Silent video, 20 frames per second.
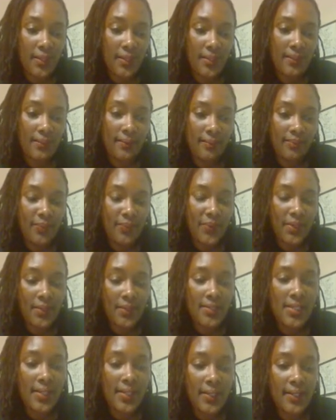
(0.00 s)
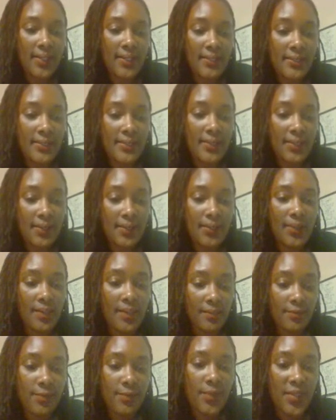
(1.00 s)
And they're telling us that they're
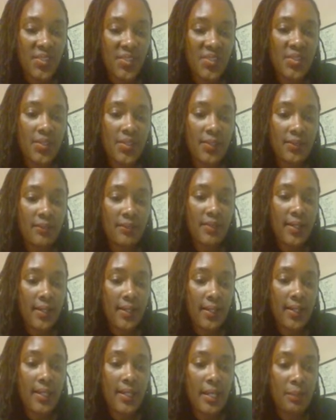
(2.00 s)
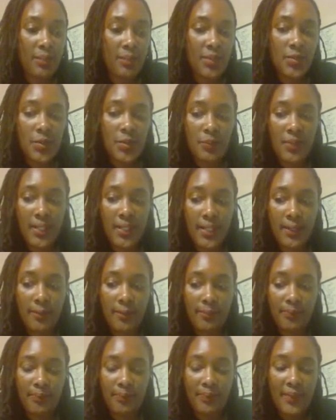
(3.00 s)
looking forward to a camping trip
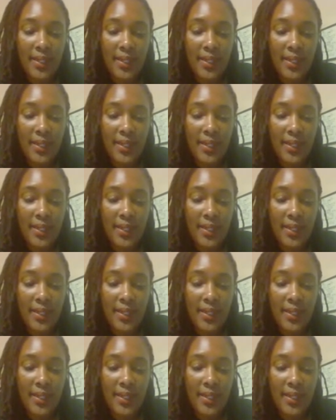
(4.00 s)
again.